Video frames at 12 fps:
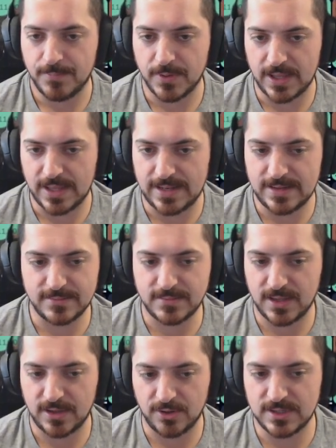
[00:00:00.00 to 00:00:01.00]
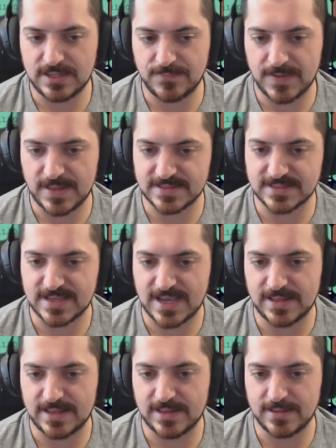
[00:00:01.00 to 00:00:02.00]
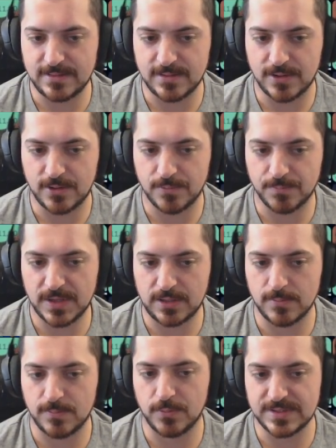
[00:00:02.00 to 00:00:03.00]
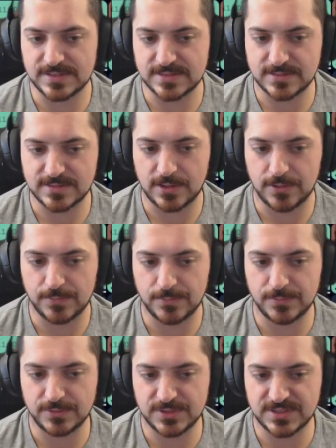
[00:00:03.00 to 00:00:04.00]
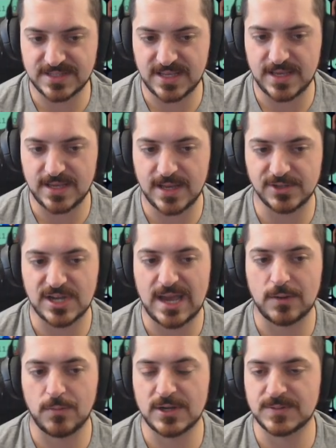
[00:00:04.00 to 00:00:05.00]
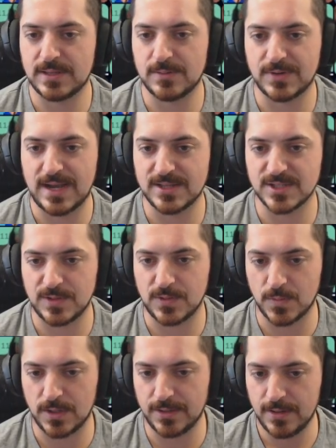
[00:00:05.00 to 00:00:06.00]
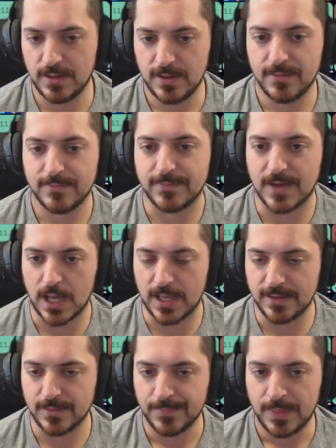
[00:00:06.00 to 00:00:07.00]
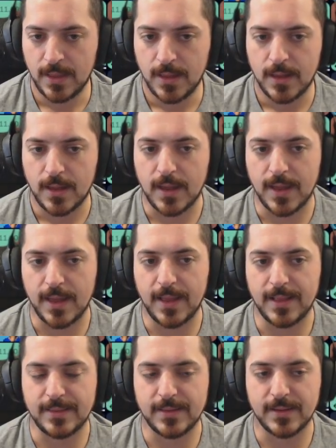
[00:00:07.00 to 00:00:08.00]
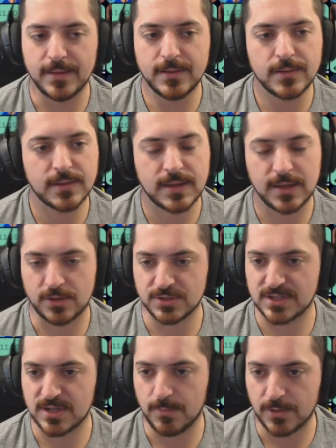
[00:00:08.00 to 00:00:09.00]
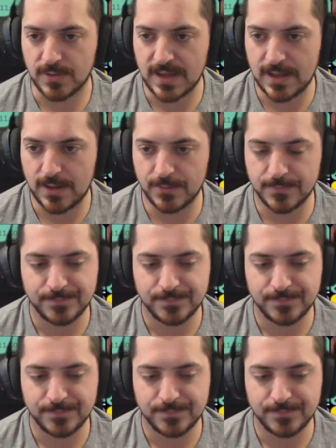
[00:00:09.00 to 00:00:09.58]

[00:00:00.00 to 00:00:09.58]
But kicker and defense is kind of, you know, pick your poison. So we'll just say Jaguars play the Browns week 1. Fine. And kicker's coming around.